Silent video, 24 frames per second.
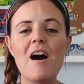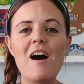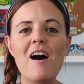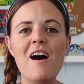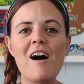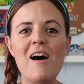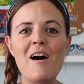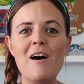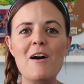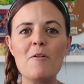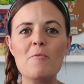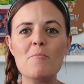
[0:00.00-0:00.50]

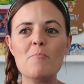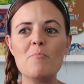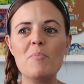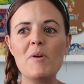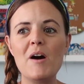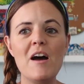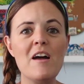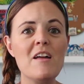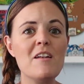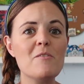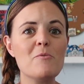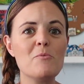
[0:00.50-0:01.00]

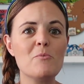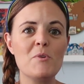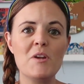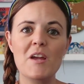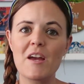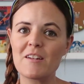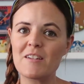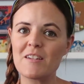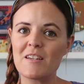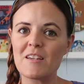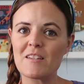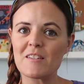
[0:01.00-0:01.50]
But we
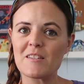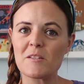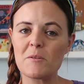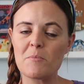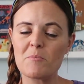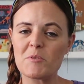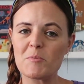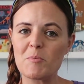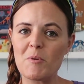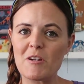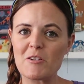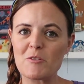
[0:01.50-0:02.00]
had to get
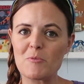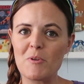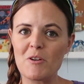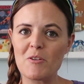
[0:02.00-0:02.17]
some Splash